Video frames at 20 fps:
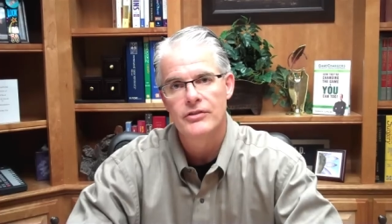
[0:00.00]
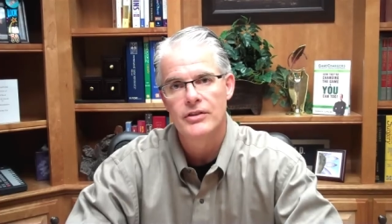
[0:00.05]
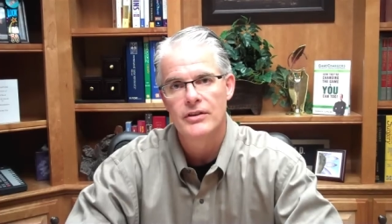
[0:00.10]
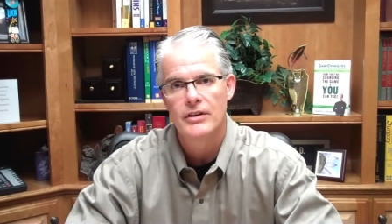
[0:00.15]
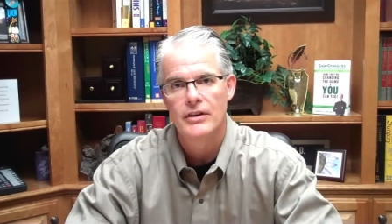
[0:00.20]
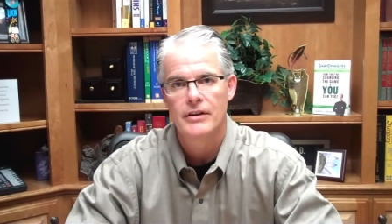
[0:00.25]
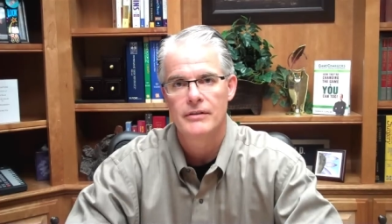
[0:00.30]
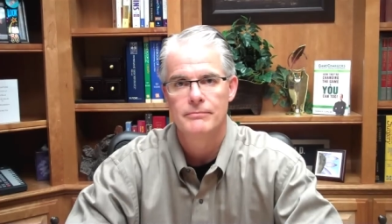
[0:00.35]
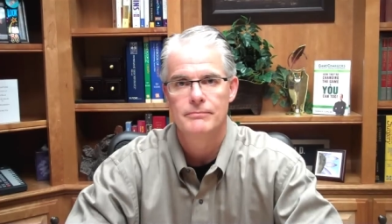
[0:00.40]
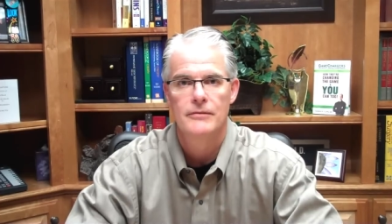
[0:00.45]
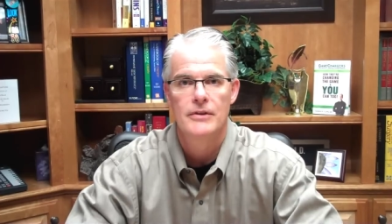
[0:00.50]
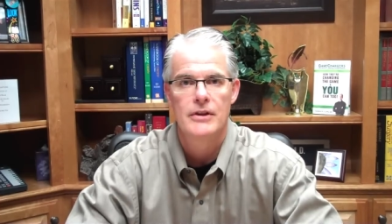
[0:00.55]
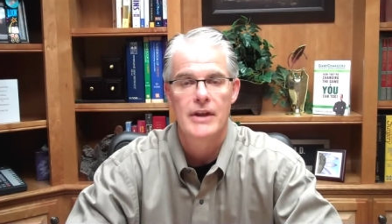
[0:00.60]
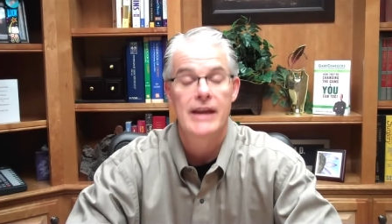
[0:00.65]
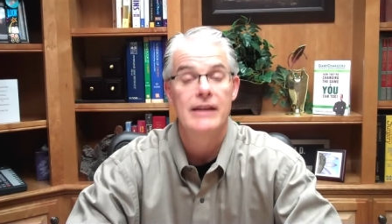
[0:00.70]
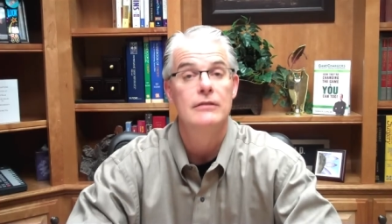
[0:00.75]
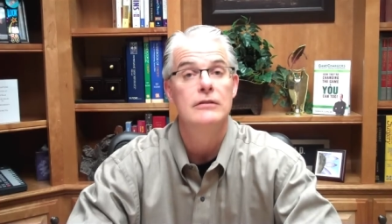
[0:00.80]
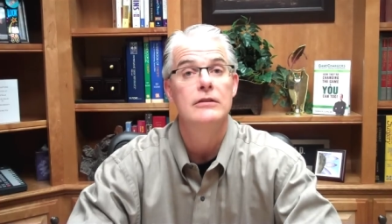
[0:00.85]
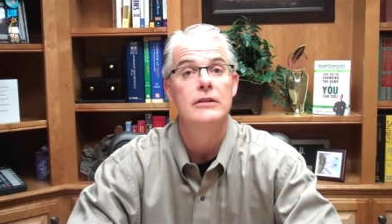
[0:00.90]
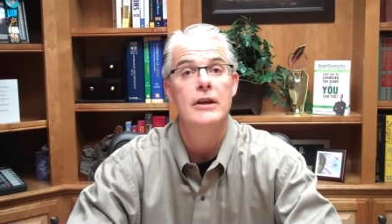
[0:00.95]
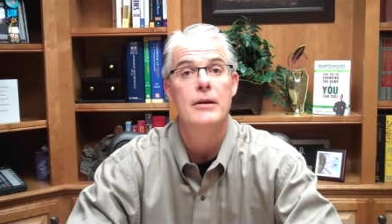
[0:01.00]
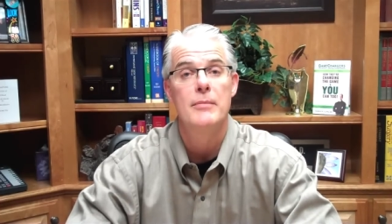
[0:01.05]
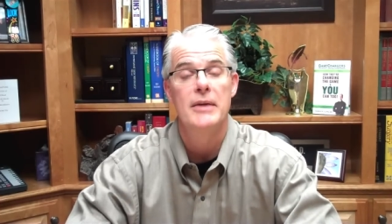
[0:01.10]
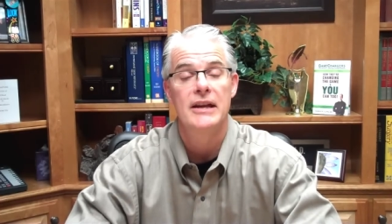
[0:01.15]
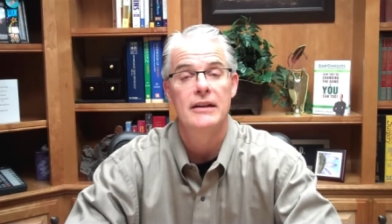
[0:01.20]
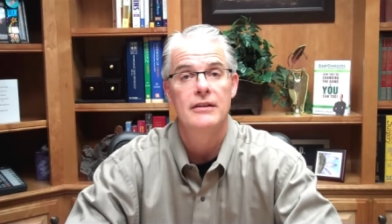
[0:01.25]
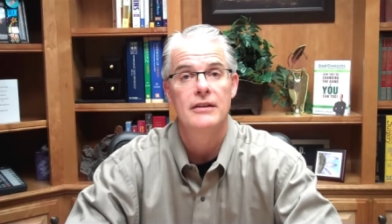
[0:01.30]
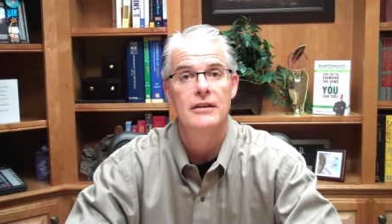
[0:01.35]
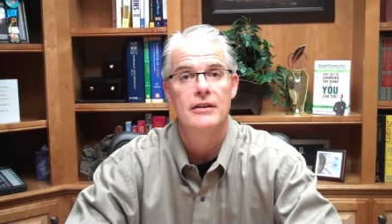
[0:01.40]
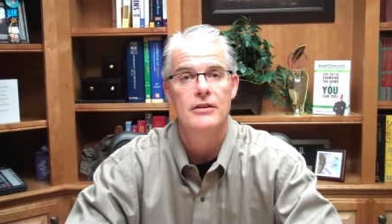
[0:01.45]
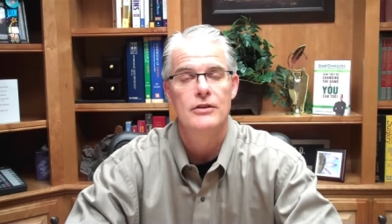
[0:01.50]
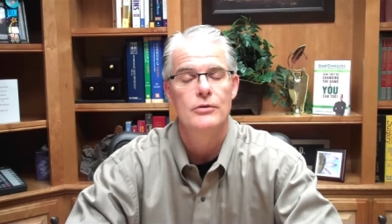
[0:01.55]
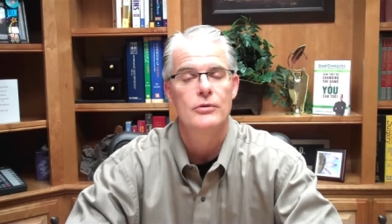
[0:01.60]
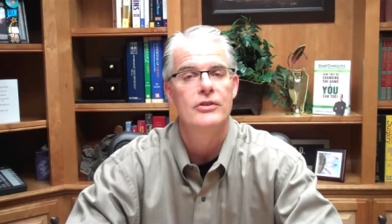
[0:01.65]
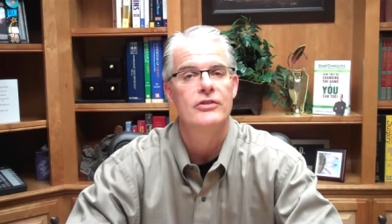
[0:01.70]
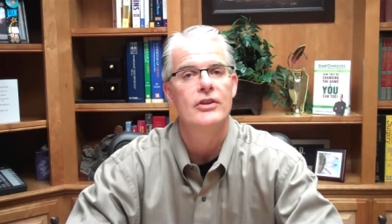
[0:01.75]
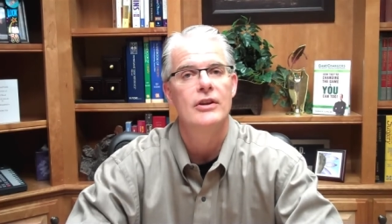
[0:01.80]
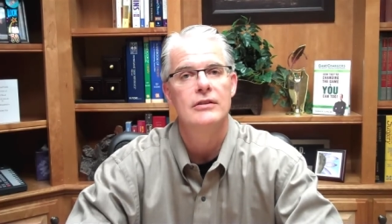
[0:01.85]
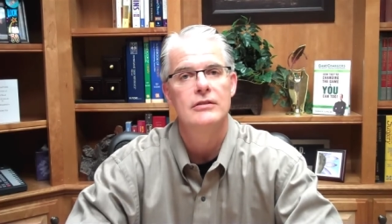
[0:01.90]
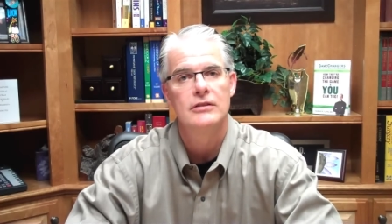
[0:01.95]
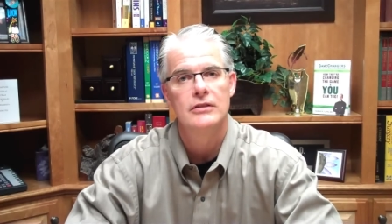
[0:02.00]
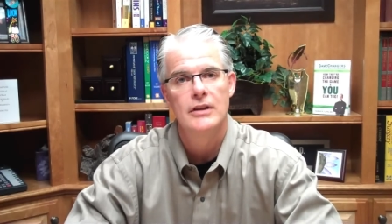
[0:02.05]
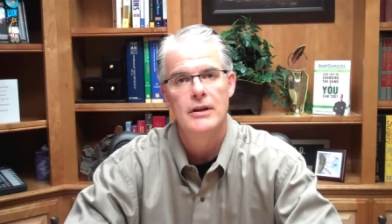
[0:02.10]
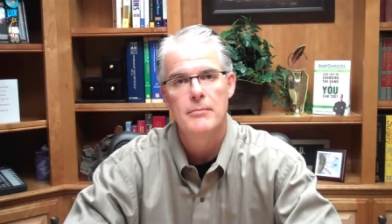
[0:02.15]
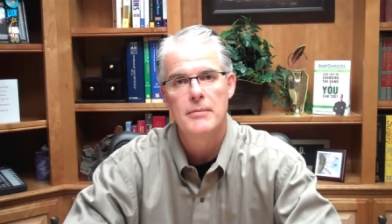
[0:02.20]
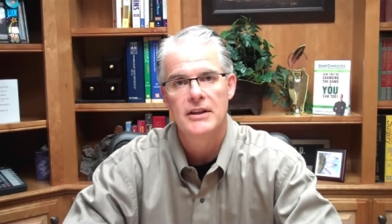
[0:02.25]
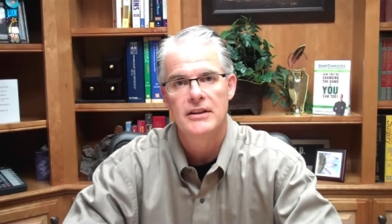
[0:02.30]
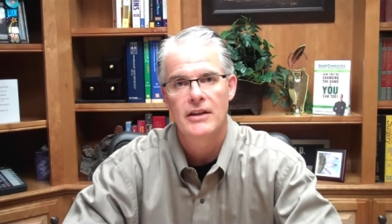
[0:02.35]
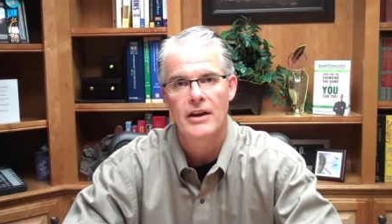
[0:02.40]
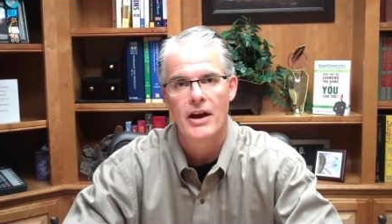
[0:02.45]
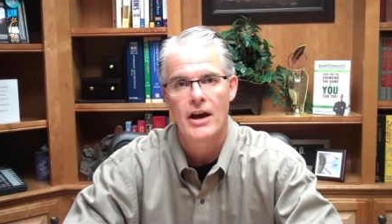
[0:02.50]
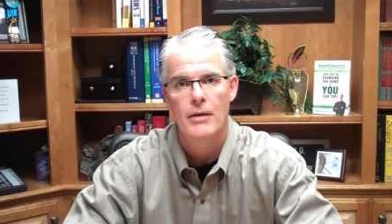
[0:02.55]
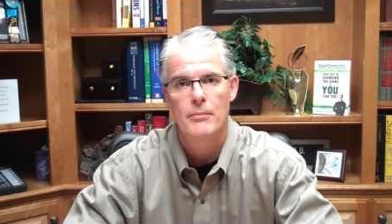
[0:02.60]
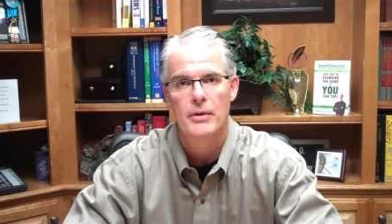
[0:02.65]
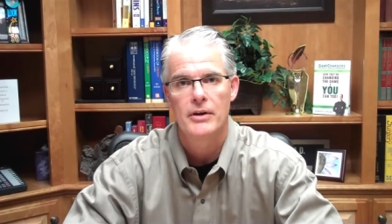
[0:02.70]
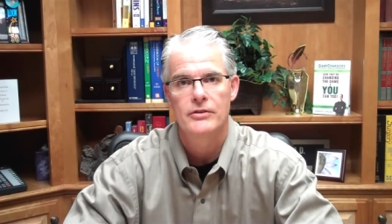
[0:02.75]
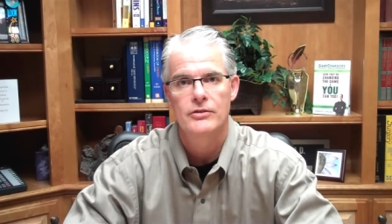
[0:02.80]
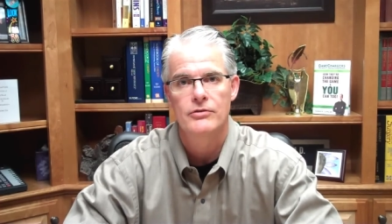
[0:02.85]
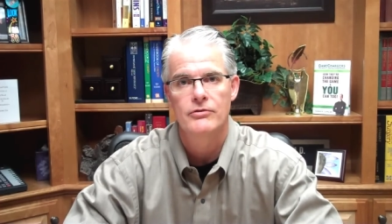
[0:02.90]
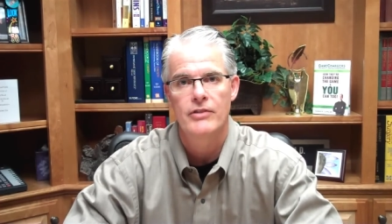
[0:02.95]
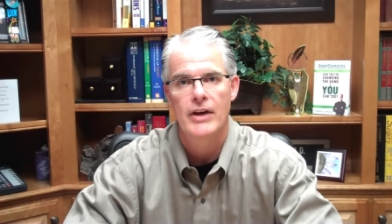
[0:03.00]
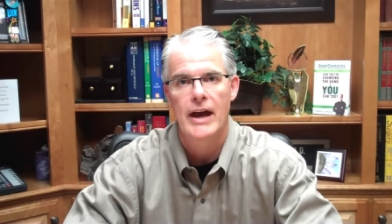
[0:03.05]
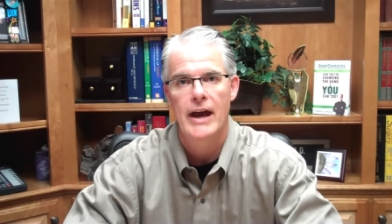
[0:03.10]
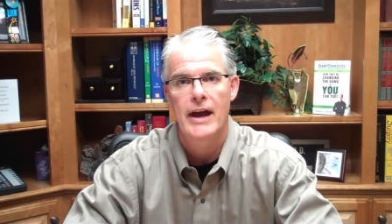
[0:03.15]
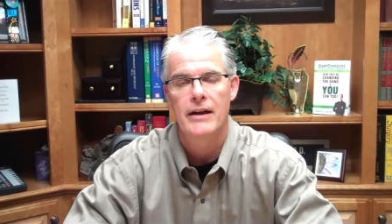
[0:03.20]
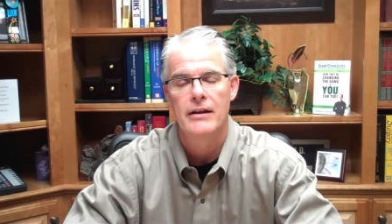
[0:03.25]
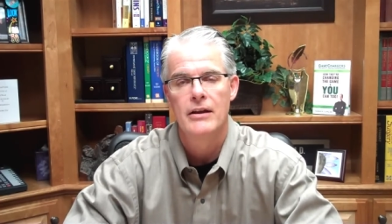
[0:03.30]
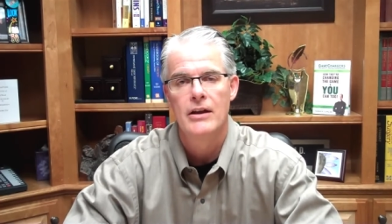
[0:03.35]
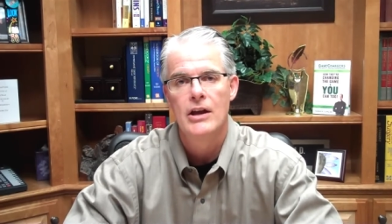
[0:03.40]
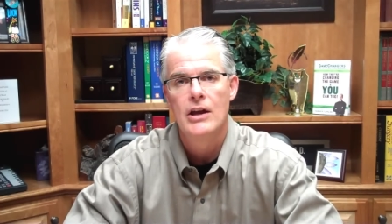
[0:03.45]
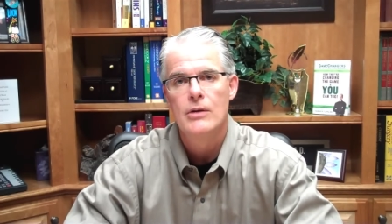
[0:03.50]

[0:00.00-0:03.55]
a, a limit. There is a limit to how much fat,